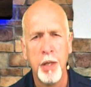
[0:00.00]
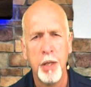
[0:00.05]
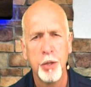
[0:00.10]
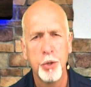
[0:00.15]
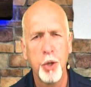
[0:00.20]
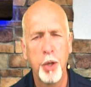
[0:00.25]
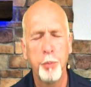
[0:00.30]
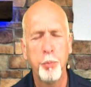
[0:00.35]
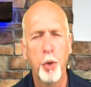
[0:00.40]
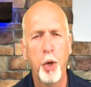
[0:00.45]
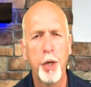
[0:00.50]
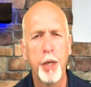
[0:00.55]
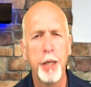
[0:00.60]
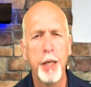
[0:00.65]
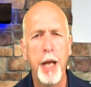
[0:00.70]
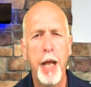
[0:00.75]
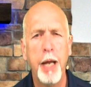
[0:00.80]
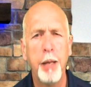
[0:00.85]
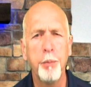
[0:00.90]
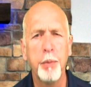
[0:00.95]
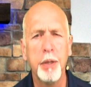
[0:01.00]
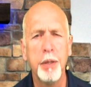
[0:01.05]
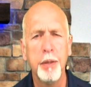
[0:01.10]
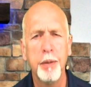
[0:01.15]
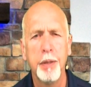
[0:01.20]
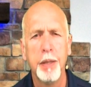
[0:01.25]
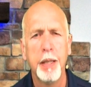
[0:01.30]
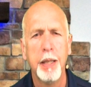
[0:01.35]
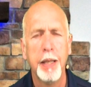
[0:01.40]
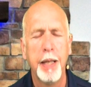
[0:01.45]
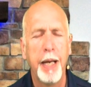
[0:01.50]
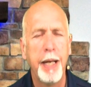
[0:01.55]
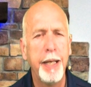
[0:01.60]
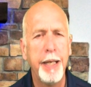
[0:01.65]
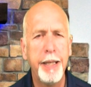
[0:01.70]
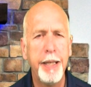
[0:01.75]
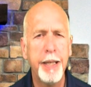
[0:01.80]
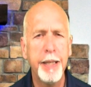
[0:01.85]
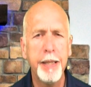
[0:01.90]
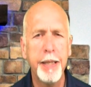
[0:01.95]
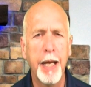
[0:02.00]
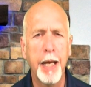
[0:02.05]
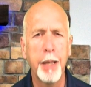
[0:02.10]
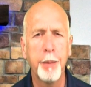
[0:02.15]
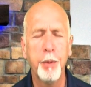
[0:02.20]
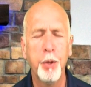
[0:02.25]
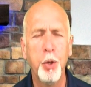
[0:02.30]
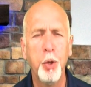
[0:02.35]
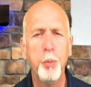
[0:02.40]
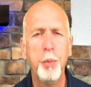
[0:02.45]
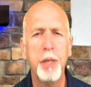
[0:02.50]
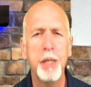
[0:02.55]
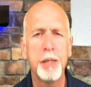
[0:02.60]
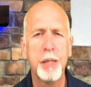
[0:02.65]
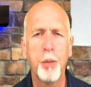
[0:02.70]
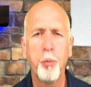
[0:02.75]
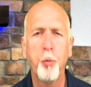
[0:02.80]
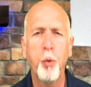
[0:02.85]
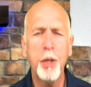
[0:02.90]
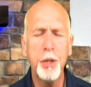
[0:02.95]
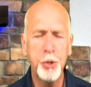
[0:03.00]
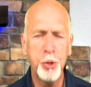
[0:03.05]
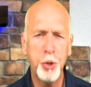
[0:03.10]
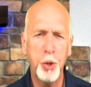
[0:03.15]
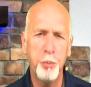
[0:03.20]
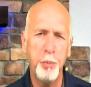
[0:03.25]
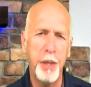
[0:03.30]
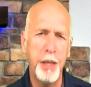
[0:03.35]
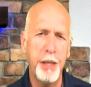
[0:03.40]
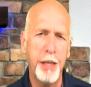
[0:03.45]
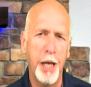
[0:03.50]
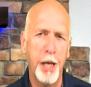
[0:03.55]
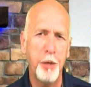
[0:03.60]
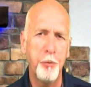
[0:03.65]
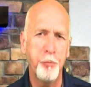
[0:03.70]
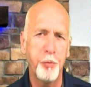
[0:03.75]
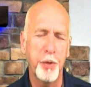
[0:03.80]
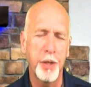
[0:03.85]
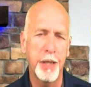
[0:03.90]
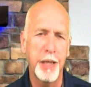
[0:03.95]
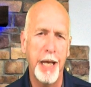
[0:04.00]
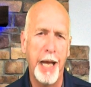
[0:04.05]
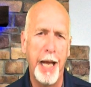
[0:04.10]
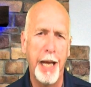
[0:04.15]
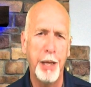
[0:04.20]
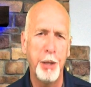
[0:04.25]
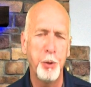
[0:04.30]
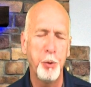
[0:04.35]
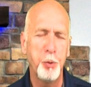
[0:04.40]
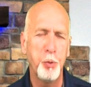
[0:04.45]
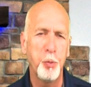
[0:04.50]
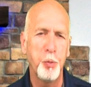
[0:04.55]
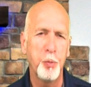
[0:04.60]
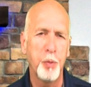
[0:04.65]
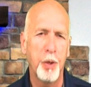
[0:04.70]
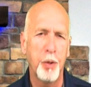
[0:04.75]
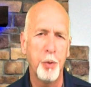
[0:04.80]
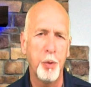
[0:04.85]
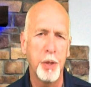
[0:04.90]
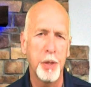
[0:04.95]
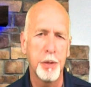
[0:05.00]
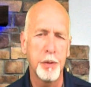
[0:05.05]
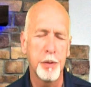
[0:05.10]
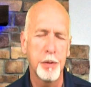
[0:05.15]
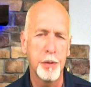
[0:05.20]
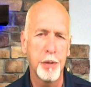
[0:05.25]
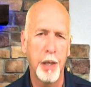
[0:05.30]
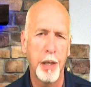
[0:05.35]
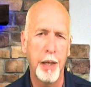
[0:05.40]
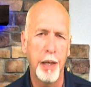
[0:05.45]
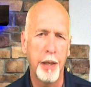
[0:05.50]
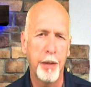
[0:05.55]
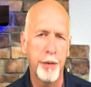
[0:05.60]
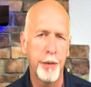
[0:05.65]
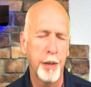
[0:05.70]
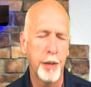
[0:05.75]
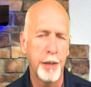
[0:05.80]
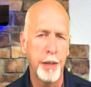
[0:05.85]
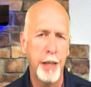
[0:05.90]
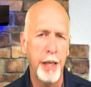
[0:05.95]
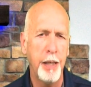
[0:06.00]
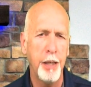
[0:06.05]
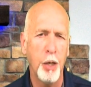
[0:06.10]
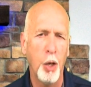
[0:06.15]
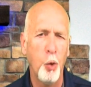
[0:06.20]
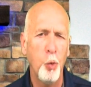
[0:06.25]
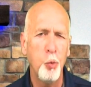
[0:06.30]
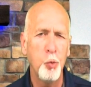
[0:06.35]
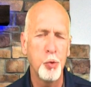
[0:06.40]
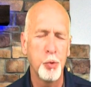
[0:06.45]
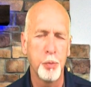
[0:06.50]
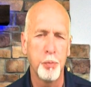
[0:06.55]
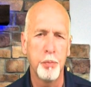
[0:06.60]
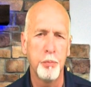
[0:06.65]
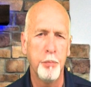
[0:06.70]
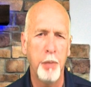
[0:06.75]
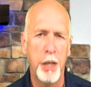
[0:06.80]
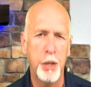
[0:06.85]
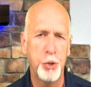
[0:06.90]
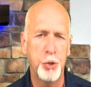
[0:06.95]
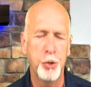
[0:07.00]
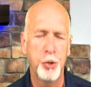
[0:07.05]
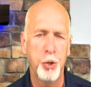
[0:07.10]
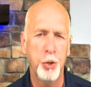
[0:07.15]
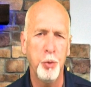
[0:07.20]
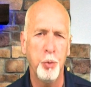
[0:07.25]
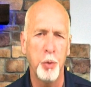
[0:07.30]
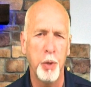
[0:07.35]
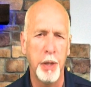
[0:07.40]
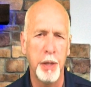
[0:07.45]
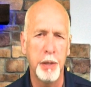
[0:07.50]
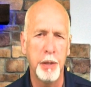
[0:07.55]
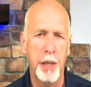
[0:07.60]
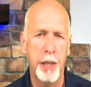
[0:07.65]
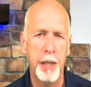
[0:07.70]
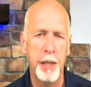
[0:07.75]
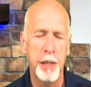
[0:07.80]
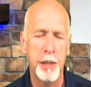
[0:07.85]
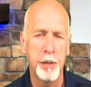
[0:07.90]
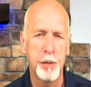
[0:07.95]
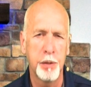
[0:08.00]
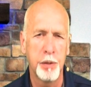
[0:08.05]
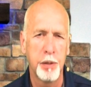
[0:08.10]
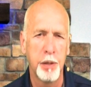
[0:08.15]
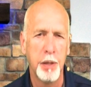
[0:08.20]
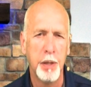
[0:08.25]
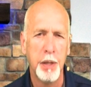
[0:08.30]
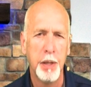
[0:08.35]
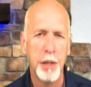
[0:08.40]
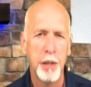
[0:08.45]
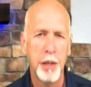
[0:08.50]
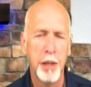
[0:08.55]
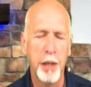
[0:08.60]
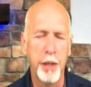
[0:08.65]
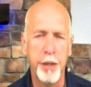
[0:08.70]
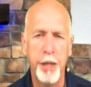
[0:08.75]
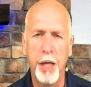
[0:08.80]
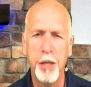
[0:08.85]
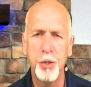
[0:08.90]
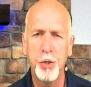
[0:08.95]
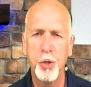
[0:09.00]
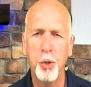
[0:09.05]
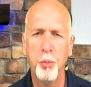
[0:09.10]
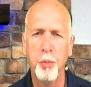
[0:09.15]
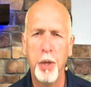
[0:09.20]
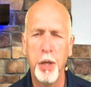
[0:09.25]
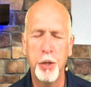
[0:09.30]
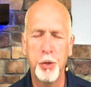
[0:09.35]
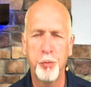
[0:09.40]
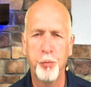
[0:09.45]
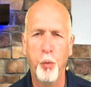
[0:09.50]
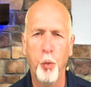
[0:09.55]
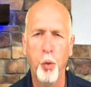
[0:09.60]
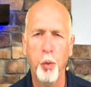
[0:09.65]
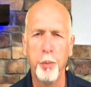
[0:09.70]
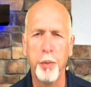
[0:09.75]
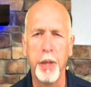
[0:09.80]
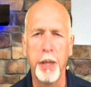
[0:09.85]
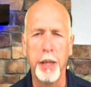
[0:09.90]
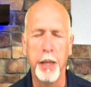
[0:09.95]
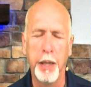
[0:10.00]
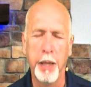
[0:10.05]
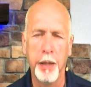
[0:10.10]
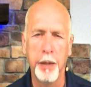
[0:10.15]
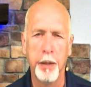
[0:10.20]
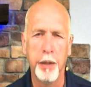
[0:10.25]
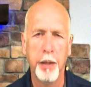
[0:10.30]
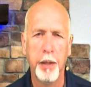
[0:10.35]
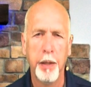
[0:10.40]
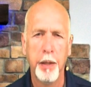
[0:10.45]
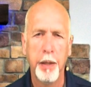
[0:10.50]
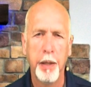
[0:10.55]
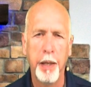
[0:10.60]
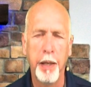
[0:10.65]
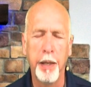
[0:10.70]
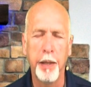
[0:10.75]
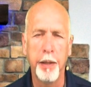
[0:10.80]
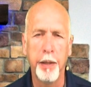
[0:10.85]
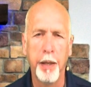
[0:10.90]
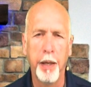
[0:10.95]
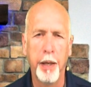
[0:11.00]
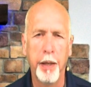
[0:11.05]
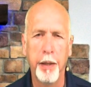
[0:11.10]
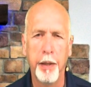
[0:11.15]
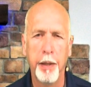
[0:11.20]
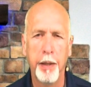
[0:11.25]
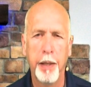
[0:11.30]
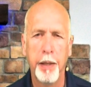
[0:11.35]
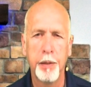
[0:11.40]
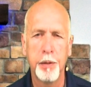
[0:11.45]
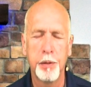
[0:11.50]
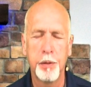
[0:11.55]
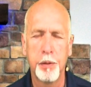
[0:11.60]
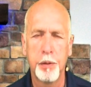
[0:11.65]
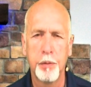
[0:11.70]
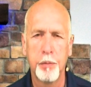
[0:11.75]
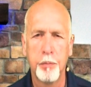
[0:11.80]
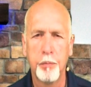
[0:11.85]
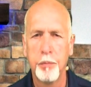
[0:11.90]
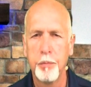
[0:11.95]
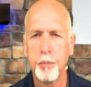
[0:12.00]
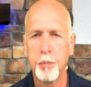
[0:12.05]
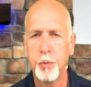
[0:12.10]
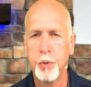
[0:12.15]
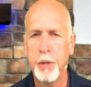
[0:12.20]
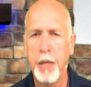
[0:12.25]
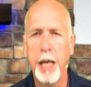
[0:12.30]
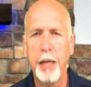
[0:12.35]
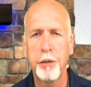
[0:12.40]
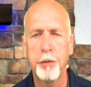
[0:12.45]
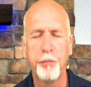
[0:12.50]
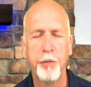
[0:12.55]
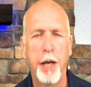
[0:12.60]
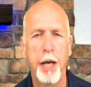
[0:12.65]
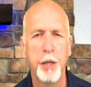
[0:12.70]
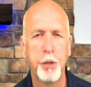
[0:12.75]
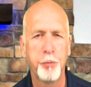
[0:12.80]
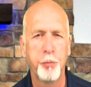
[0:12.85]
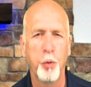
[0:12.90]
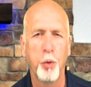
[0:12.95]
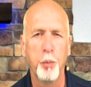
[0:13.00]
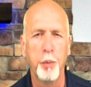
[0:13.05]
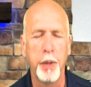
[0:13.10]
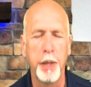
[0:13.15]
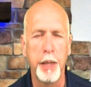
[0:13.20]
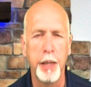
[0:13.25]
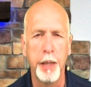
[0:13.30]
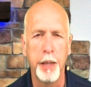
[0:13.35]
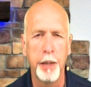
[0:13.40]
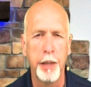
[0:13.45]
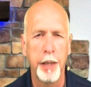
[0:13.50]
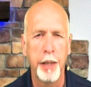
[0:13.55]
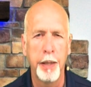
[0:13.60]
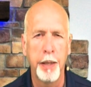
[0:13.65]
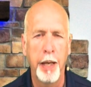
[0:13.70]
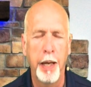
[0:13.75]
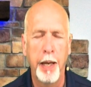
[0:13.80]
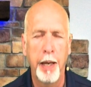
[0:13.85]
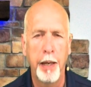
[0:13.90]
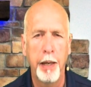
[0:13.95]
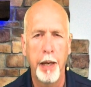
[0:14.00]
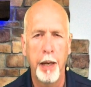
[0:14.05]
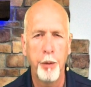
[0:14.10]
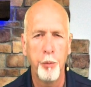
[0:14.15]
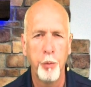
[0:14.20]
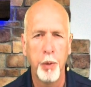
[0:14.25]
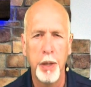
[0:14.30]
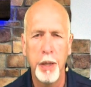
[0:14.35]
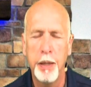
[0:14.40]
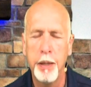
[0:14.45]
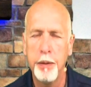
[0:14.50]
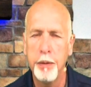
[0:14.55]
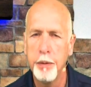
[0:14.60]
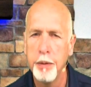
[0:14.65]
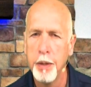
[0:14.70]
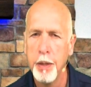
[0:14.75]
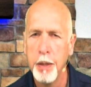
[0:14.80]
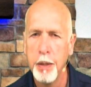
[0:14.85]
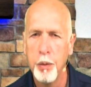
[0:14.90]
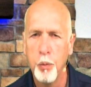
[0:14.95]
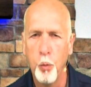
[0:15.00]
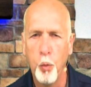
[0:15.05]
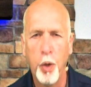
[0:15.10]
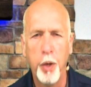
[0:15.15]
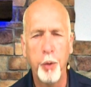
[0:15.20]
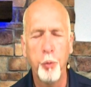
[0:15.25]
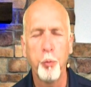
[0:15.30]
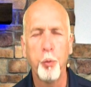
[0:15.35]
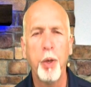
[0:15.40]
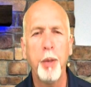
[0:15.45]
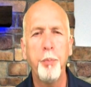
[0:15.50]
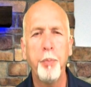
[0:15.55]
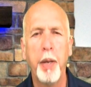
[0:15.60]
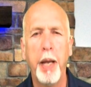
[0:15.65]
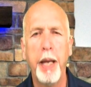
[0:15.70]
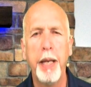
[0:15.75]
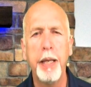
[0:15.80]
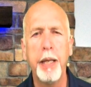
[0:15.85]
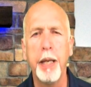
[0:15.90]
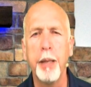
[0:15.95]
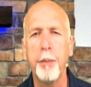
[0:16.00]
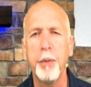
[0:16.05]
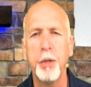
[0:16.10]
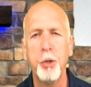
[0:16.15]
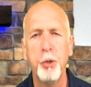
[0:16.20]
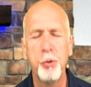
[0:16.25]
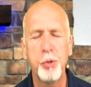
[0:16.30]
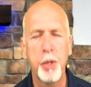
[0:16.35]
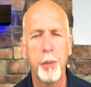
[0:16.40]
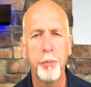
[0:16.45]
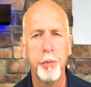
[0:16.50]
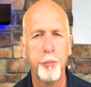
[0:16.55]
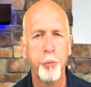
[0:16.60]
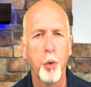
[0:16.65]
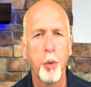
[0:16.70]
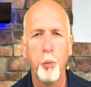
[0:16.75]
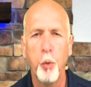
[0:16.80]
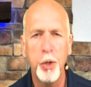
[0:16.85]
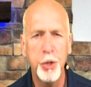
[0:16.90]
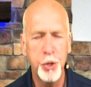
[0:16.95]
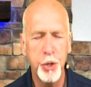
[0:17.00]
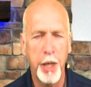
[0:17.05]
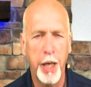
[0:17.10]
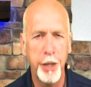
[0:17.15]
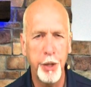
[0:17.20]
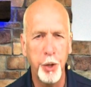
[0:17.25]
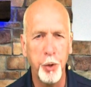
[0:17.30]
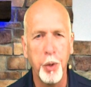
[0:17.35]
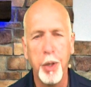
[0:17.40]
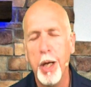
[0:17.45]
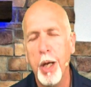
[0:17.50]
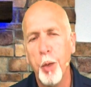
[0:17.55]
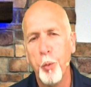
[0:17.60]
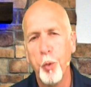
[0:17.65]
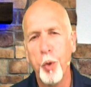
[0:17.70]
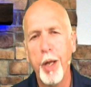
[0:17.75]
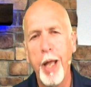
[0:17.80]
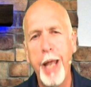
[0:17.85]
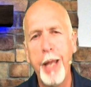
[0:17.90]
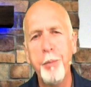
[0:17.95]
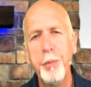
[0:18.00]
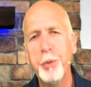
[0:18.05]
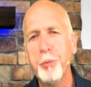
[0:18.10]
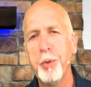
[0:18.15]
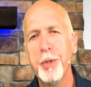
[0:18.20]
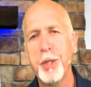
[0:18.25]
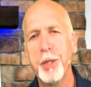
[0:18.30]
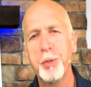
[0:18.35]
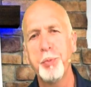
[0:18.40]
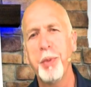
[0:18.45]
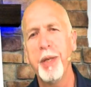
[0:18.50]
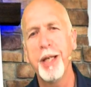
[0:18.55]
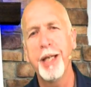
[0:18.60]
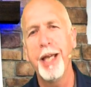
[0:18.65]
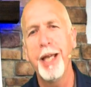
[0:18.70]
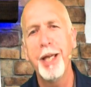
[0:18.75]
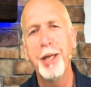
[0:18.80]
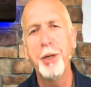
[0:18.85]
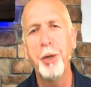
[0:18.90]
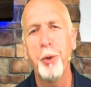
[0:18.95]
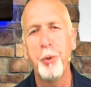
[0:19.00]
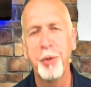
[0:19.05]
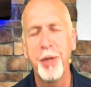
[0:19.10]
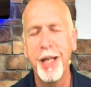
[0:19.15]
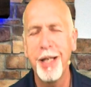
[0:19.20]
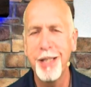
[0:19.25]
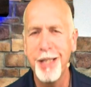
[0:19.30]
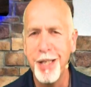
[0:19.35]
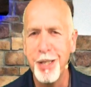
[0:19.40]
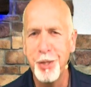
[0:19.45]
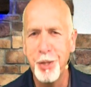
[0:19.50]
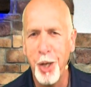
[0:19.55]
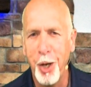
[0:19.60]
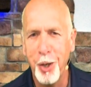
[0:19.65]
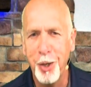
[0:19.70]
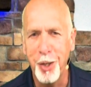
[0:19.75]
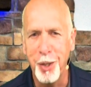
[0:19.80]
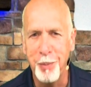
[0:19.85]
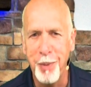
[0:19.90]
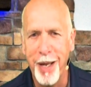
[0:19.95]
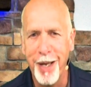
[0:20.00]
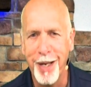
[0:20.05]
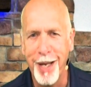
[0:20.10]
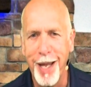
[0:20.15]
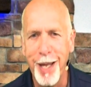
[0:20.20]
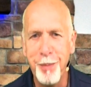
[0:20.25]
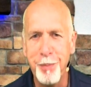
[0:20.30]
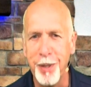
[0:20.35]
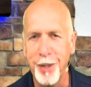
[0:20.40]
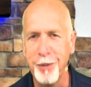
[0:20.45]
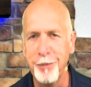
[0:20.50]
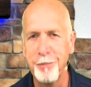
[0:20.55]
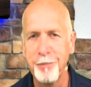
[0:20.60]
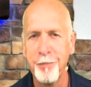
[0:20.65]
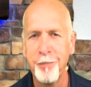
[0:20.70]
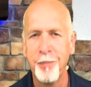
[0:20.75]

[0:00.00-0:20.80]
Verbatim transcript: So he brought in Haman, and he didn't tell him who, but he said, What should be done for the guy who, who is, uh, the king owes much to? He, he has uh, done so much for me and, and uh, has sacrificed for me, and, and I, I really want to repay him and do something for him. What should I do? Well, Haman, with his big ego, thinks he's talking about Haman.